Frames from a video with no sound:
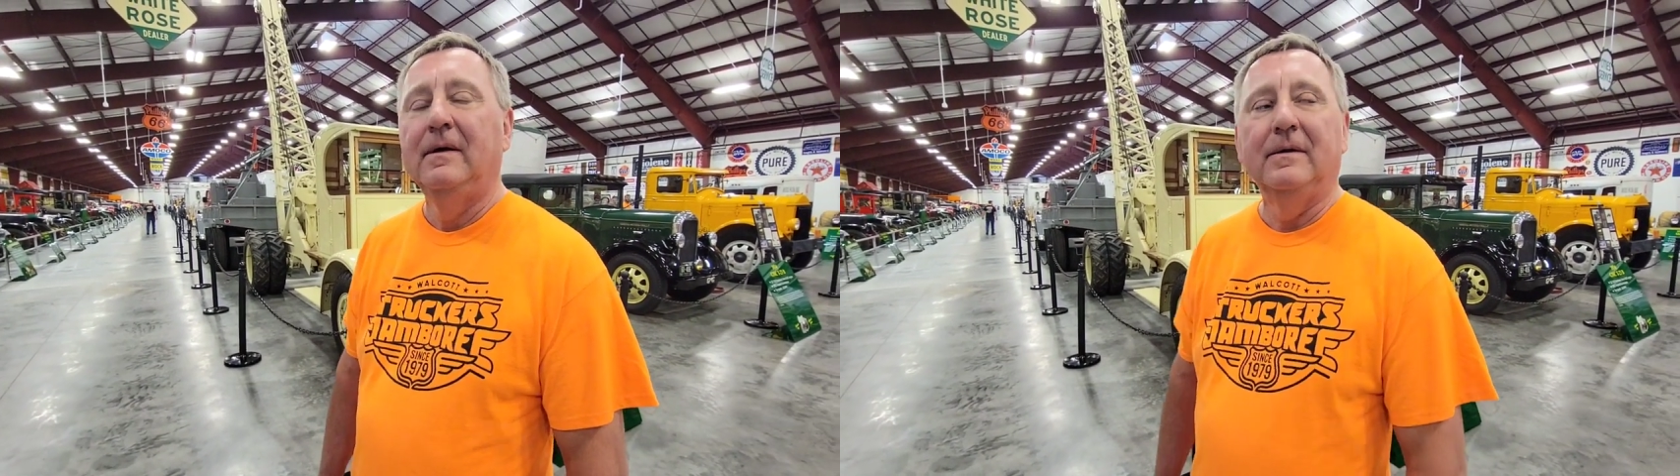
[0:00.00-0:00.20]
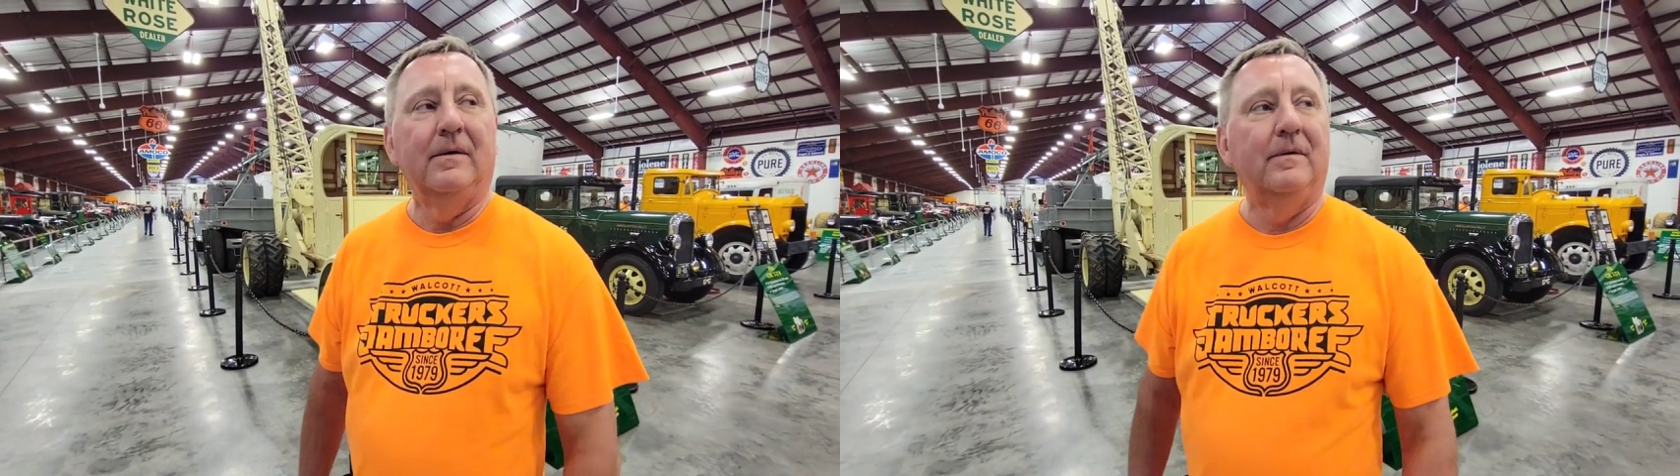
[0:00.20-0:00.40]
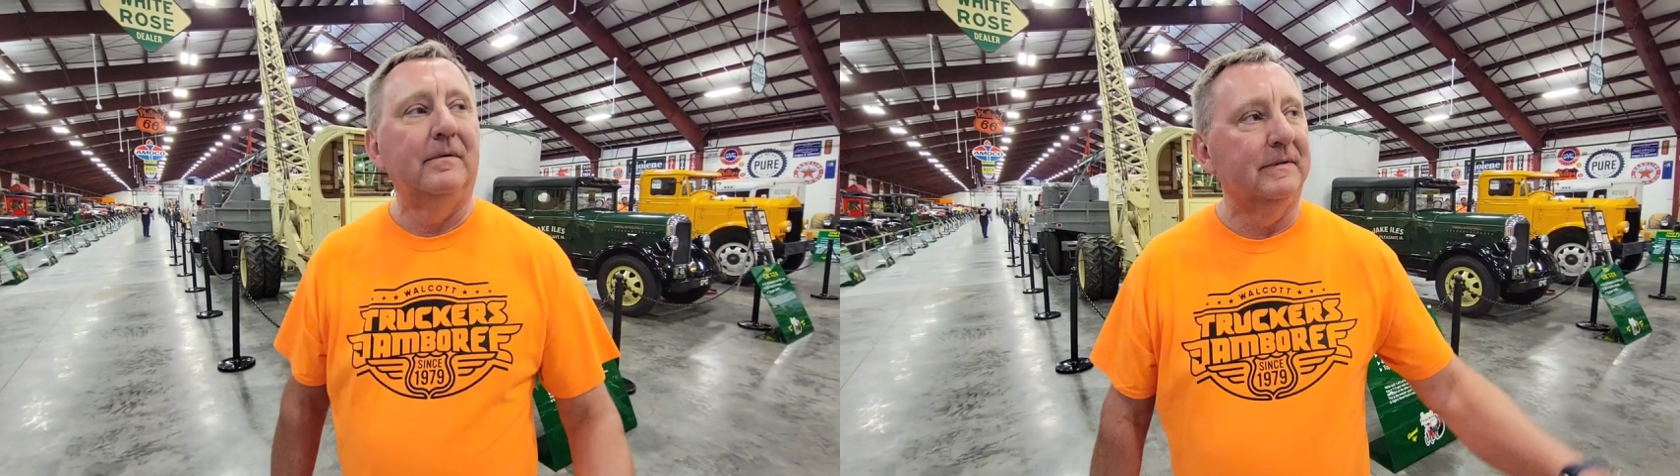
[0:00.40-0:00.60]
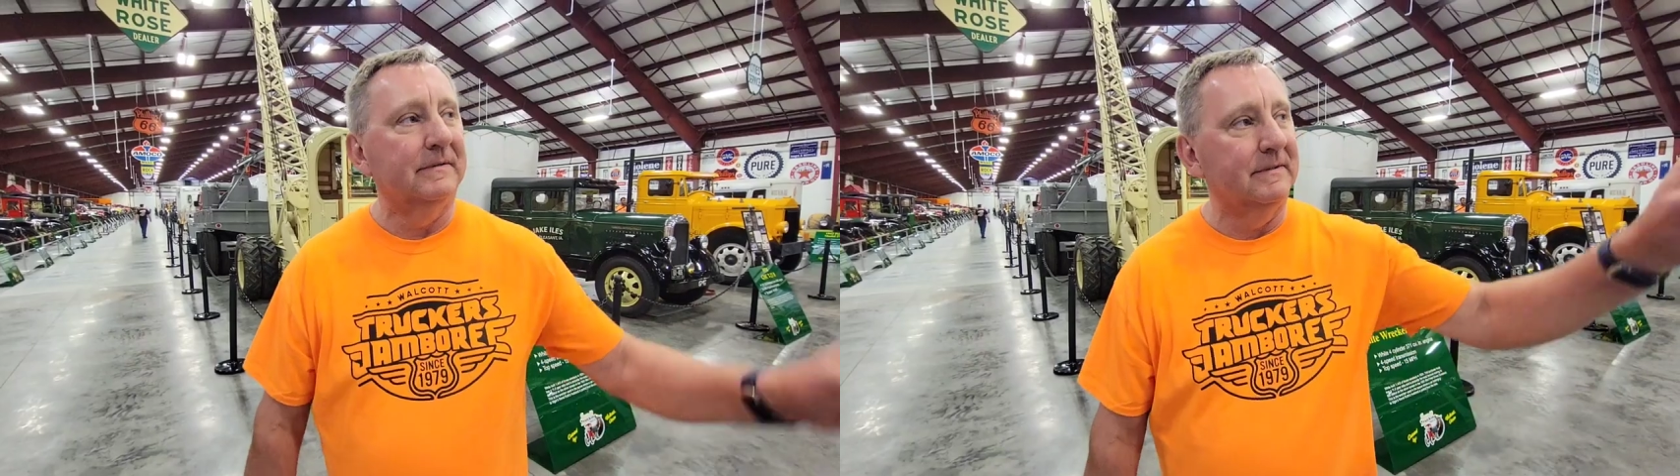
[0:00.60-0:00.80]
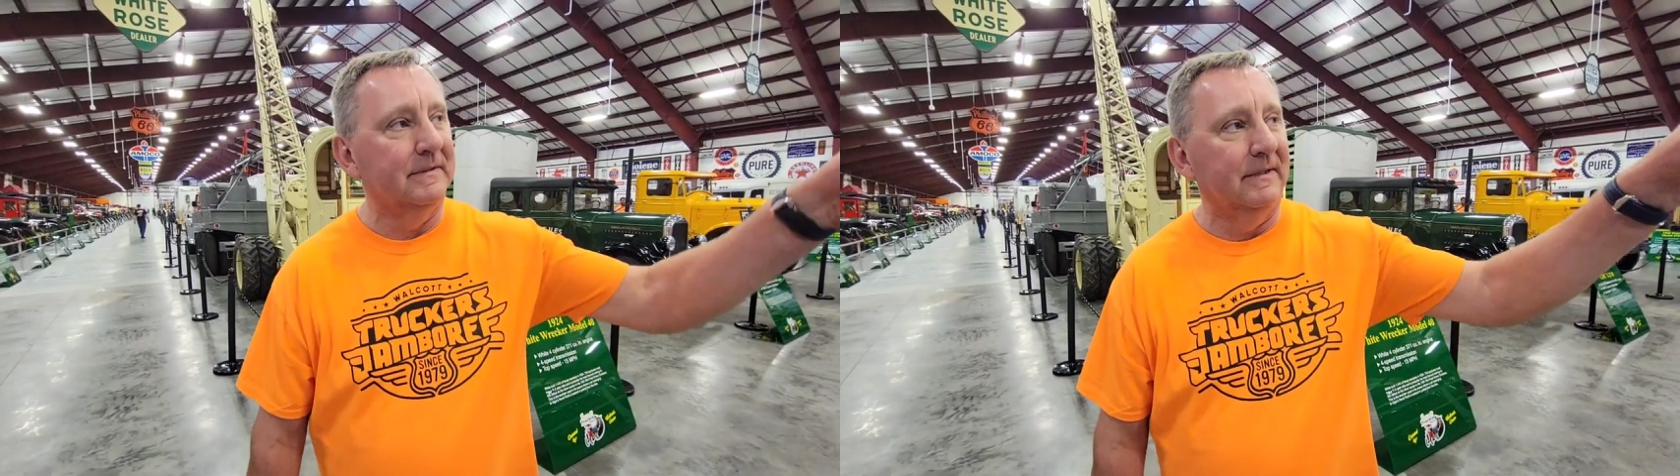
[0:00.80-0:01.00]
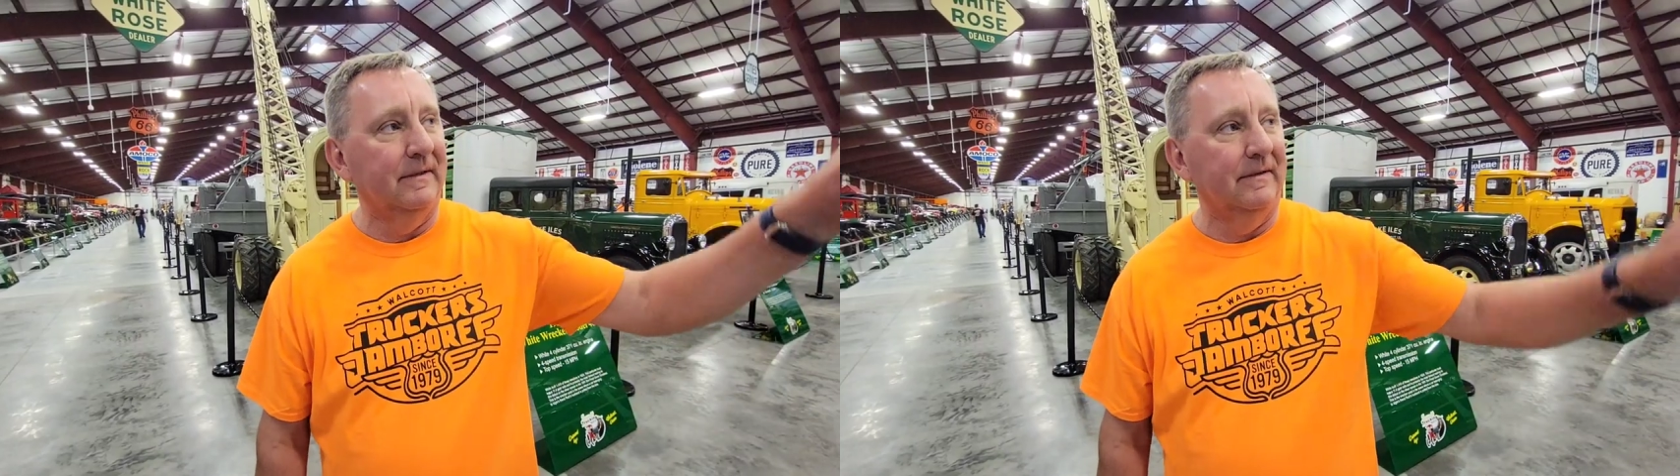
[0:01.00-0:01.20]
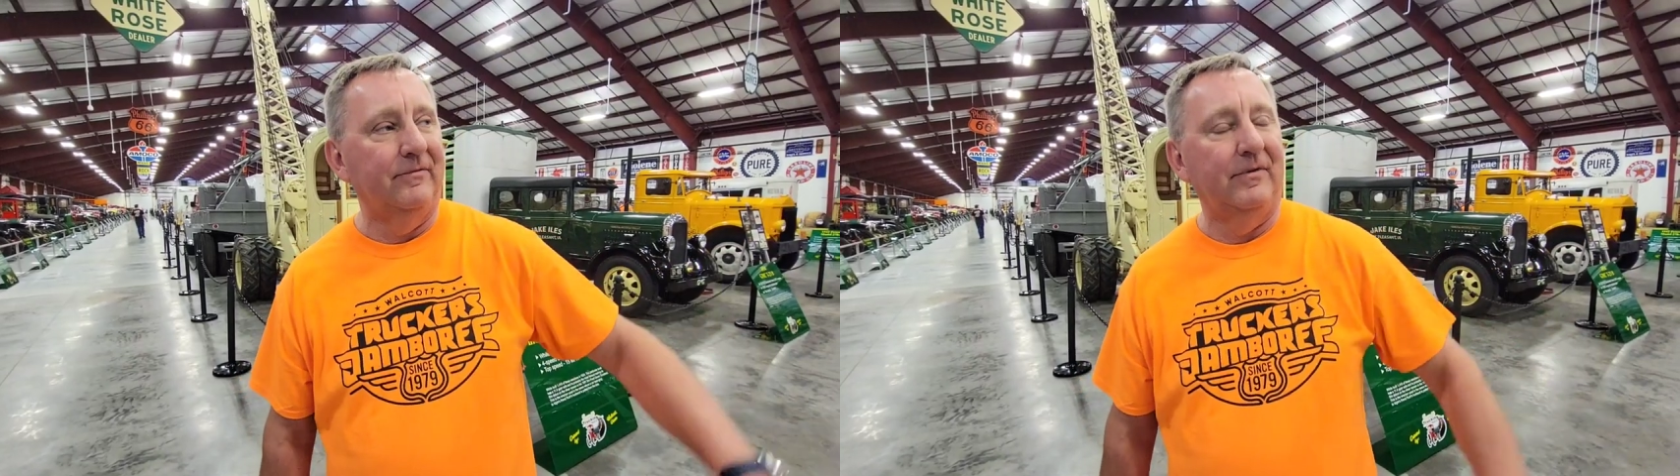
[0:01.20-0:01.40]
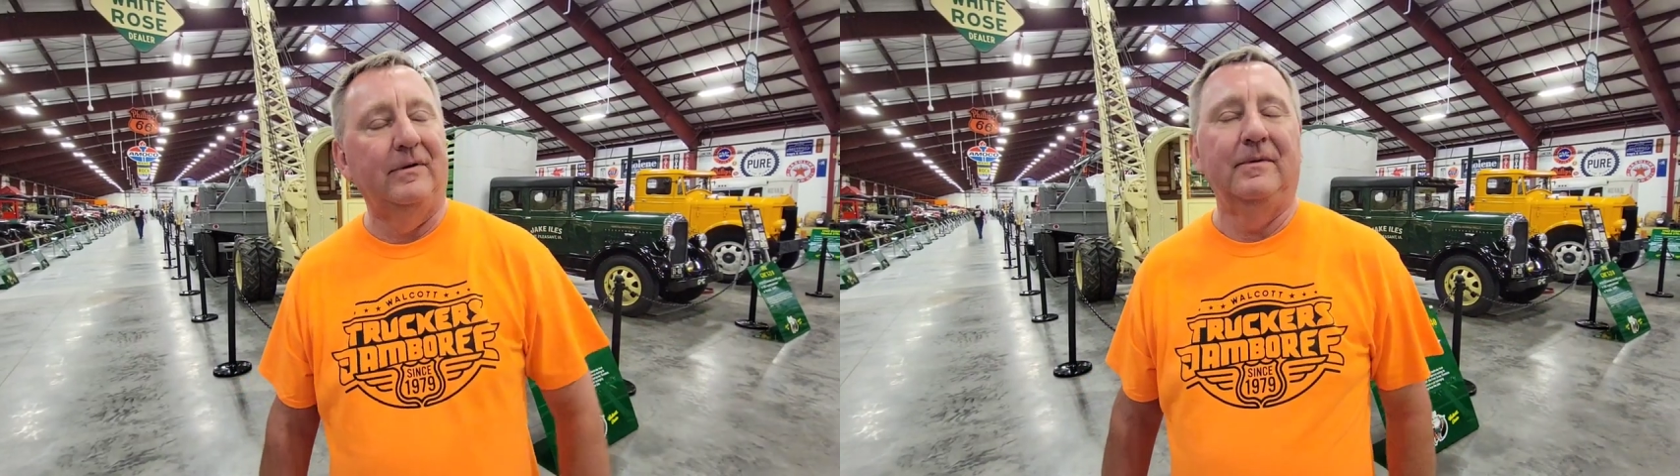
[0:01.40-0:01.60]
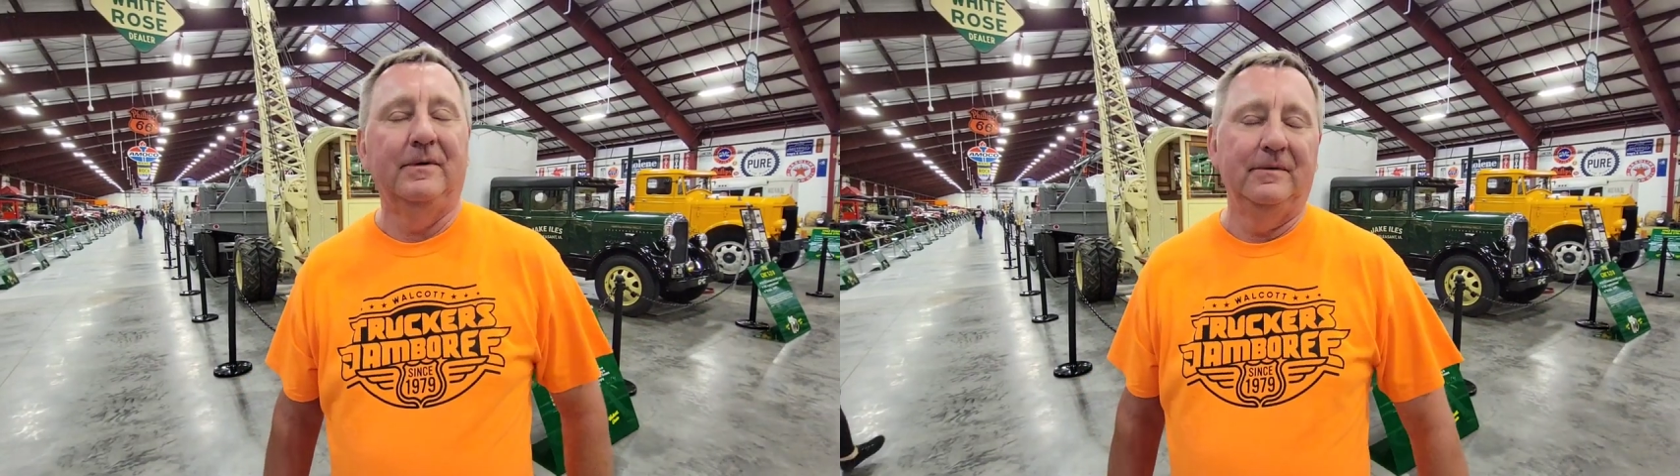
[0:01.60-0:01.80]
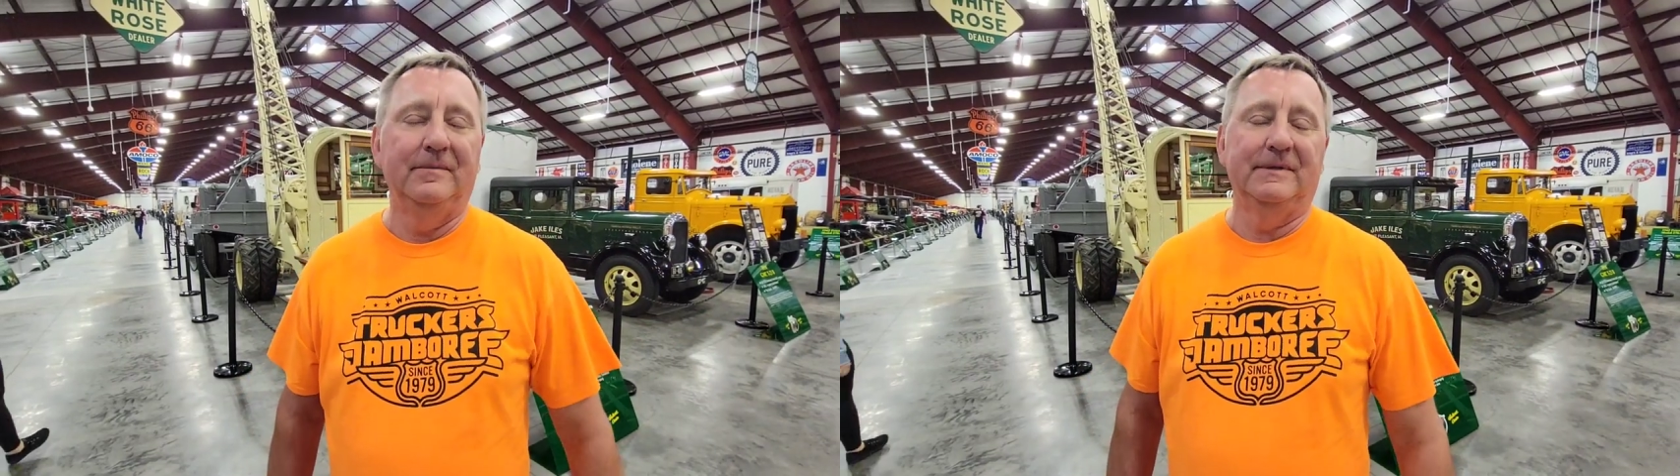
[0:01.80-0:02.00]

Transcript: The oldest is in the front room.